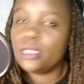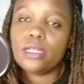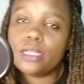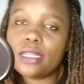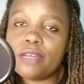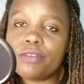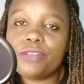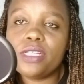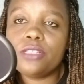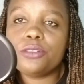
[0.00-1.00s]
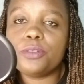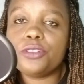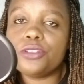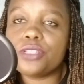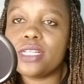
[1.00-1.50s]
Never fail to put
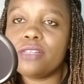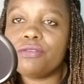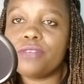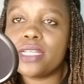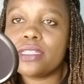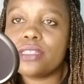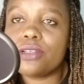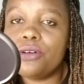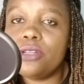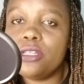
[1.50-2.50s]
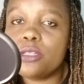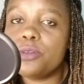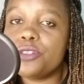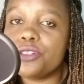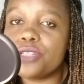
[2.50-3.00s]
yourself first. Always
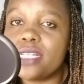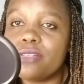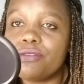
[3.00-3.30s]
put yourself